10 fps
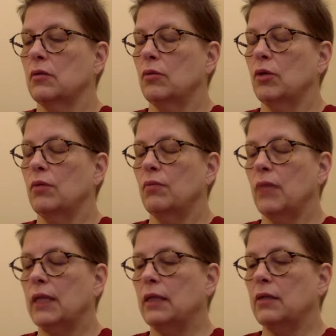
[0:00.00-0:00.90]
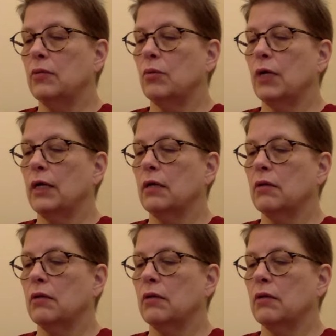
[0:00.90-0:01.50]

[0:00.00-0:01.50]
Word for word: but mainly the breath.